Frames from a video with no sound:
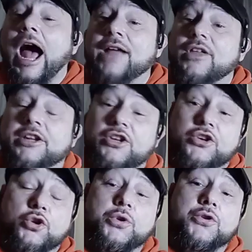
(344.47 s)
I'd like you
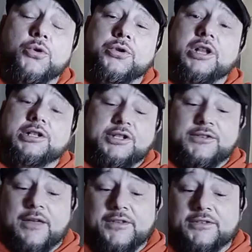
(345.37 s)
to do your due
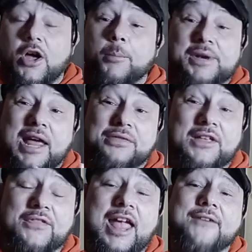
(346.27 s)
diligence on this company. I
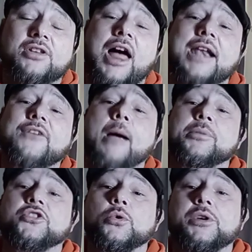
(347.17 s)
think they have a lot of
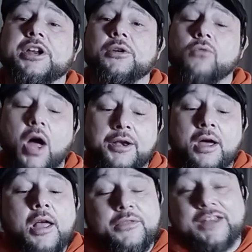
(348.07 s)
opportunity to
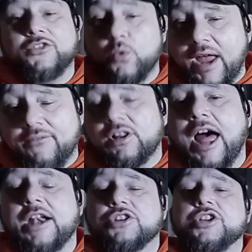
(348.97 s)
run. They do have a
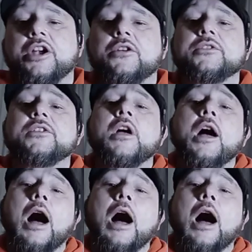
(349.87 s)
lot of shares.